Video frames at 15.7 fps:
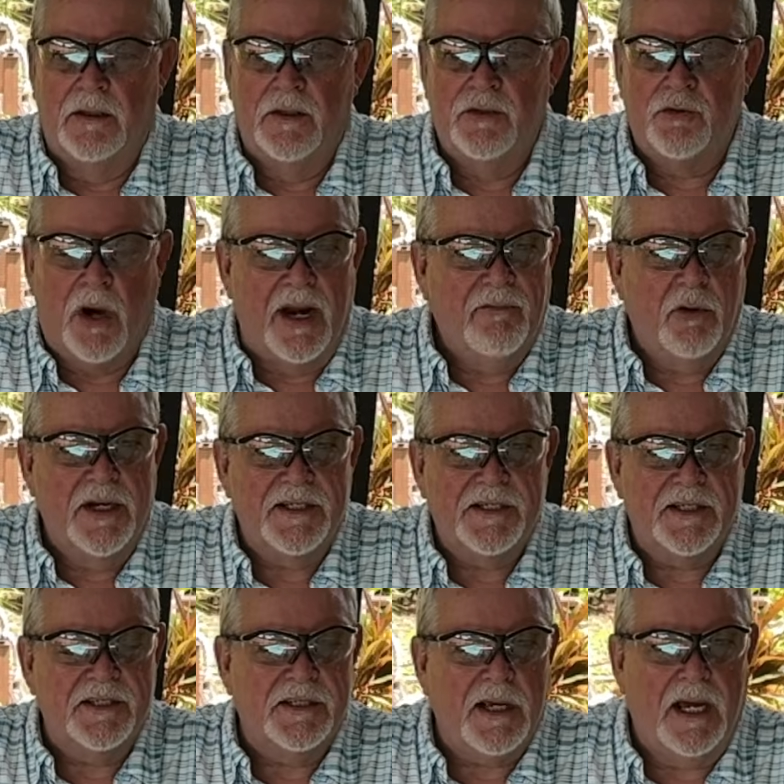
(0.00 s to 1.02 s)
Driveways
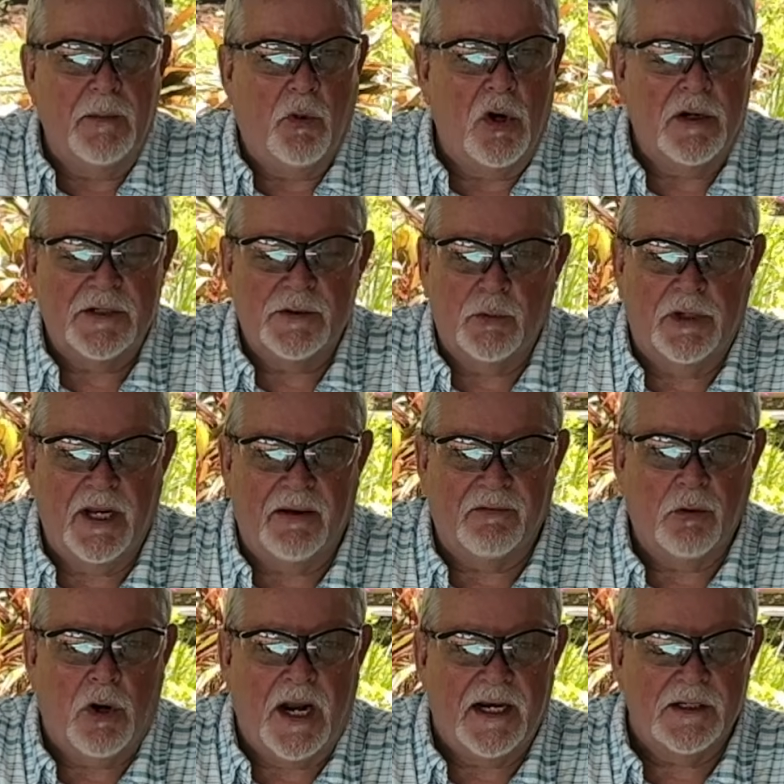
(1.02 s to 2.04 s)
and sidewalks where you have
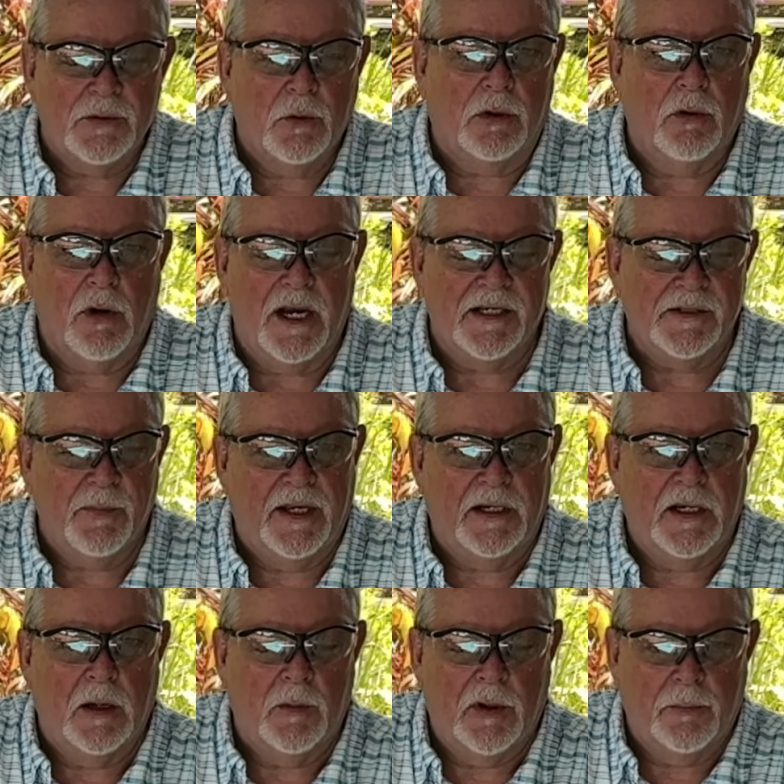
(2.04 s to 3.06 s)
cracks where grass may
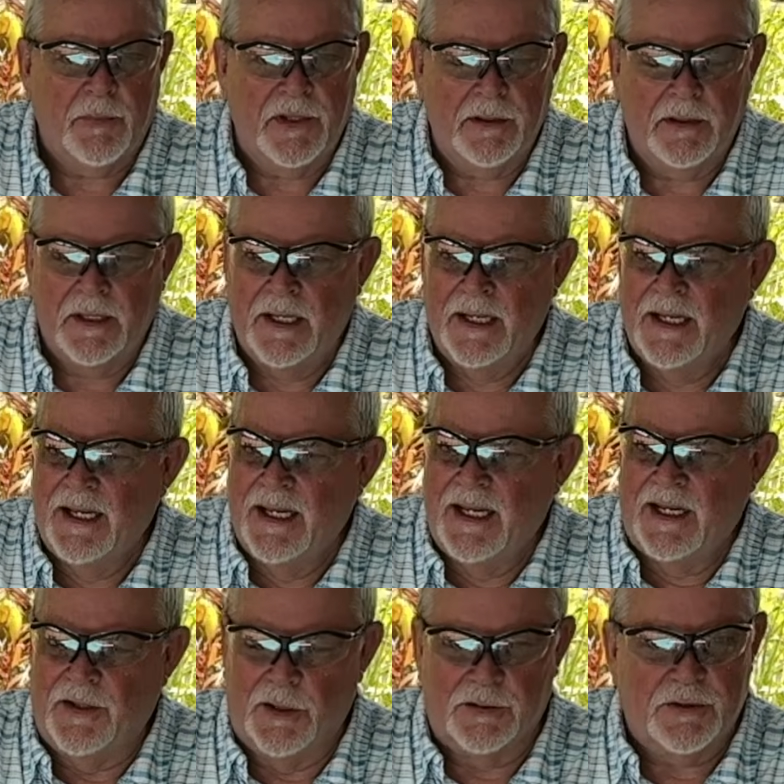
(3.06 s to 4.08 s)
come up
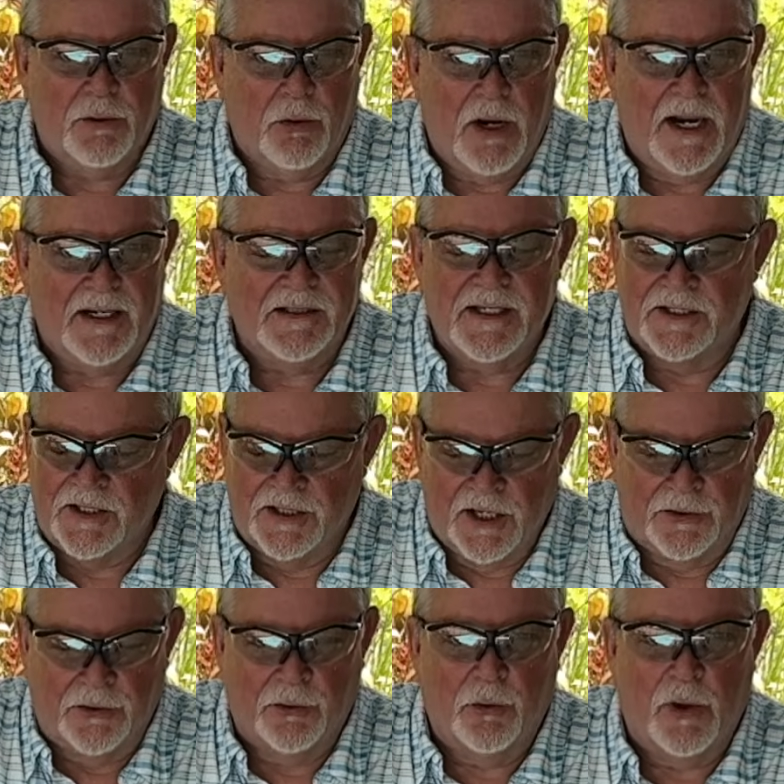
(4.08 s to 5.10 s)
in those cracks, that's
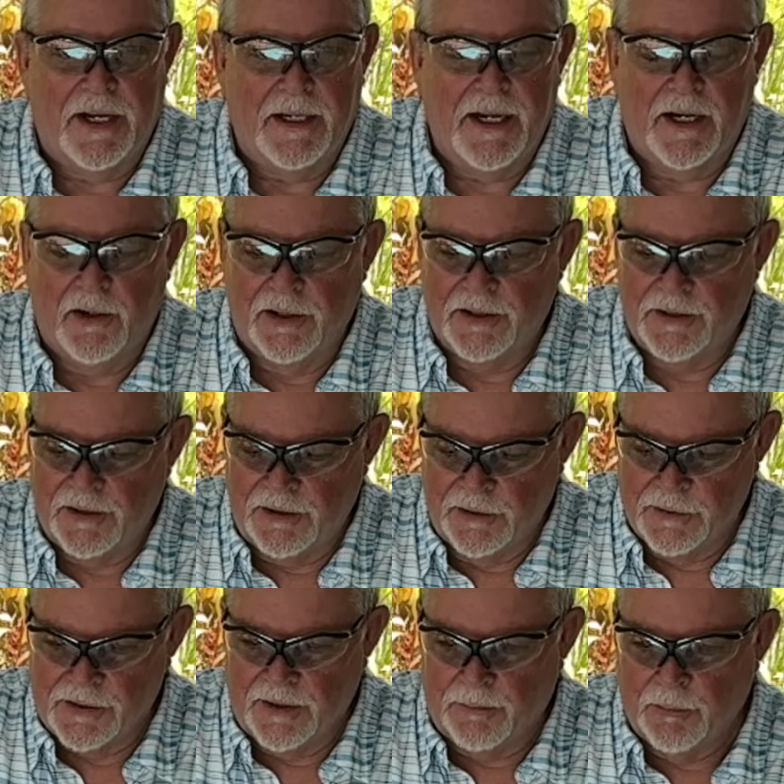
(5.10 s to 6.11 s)
another great area to
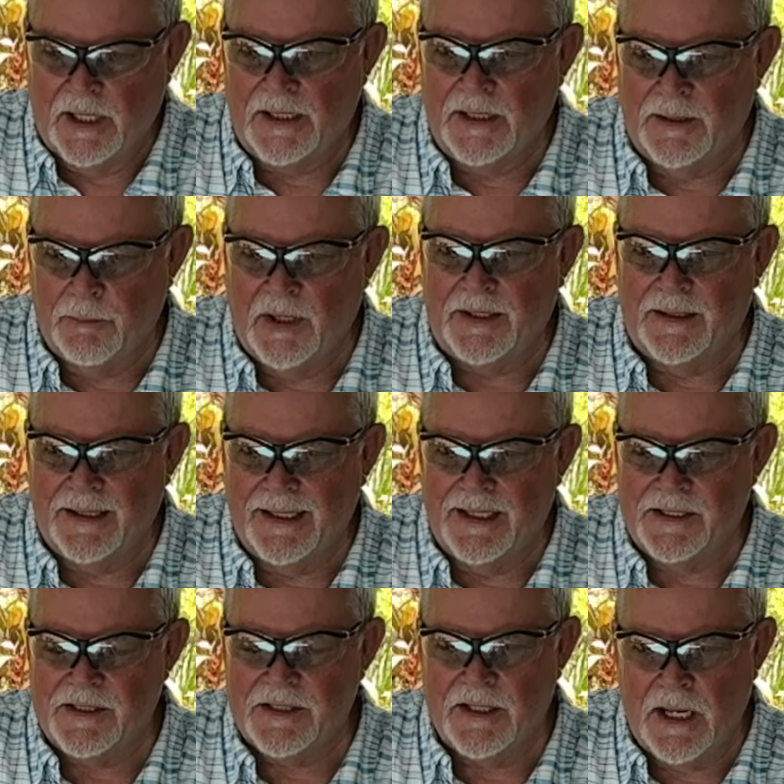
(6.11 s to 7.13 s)
use it. But
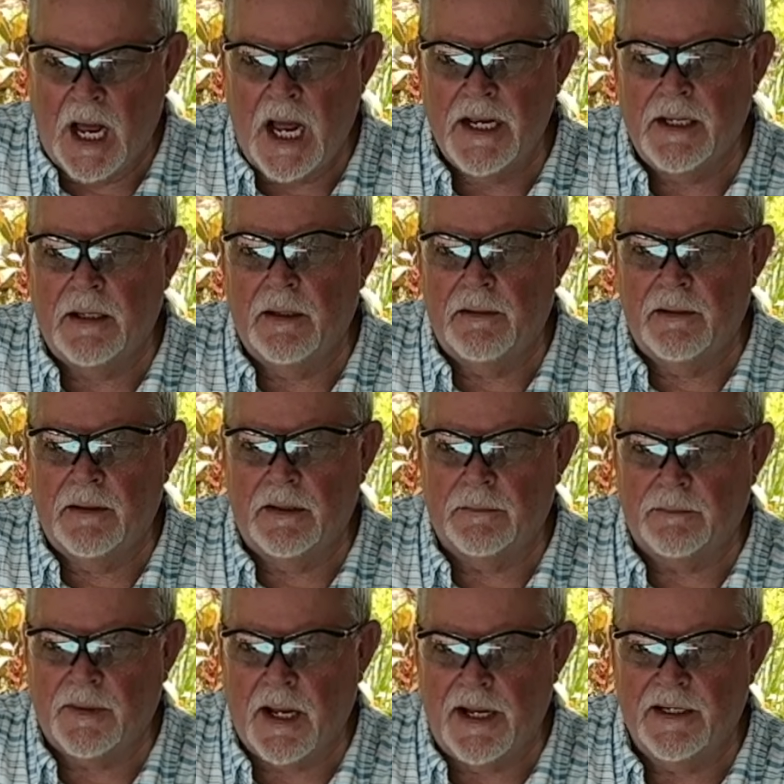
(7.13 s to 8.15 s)
it's not the
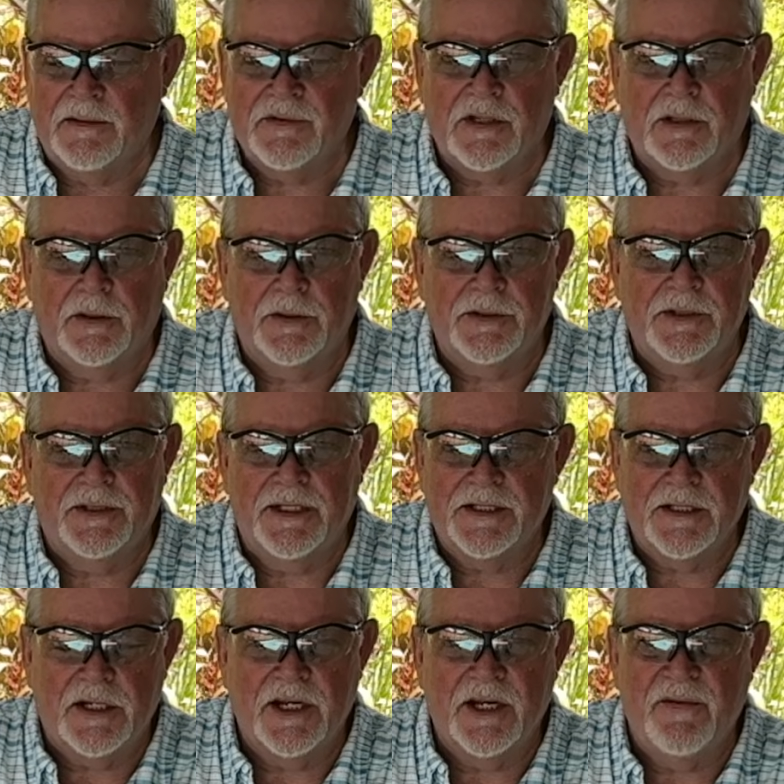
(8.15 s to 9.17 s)
kind of solution
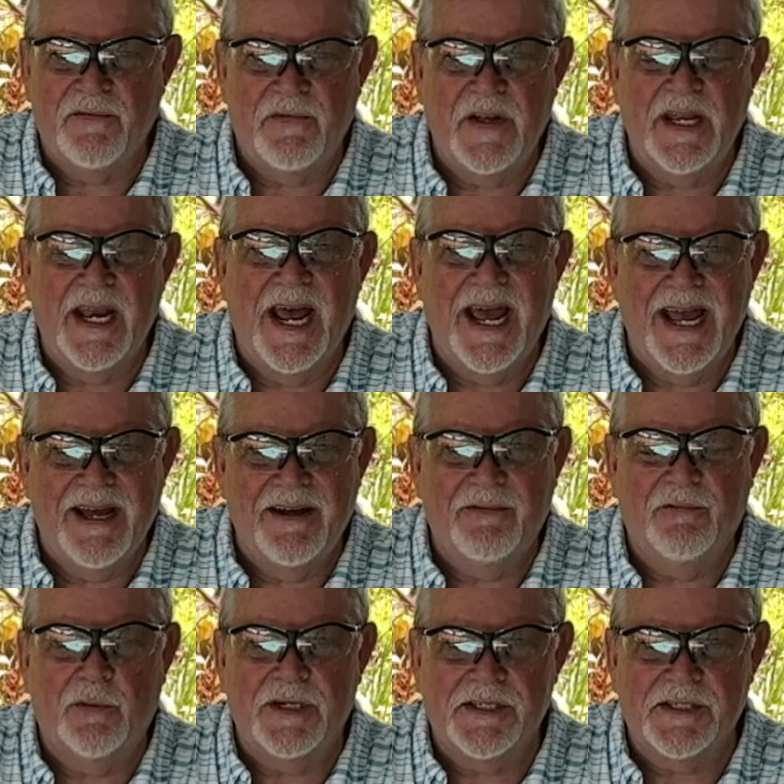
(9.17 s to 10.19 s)
that's going to fit
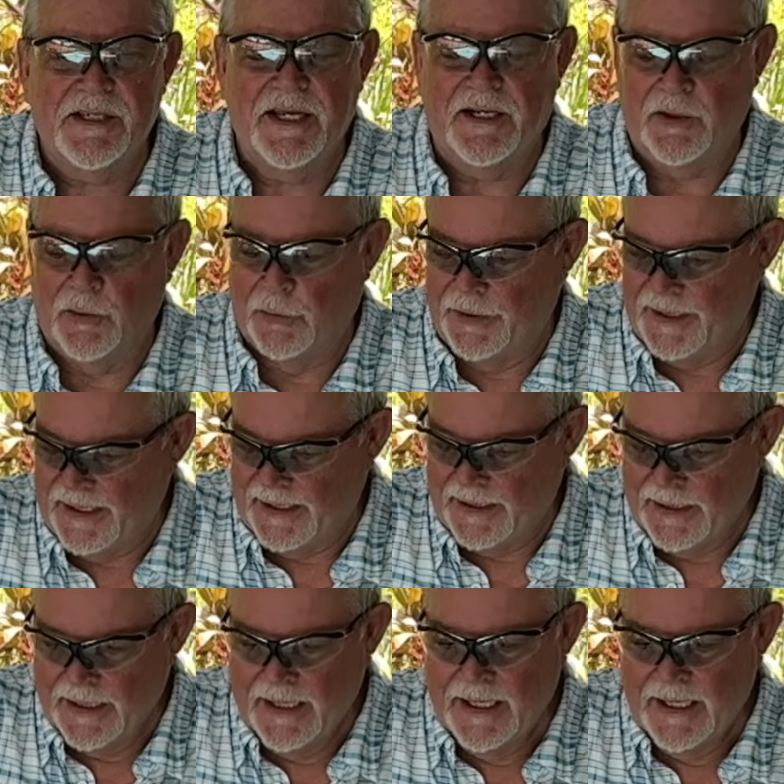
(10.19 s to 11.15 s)
every single need.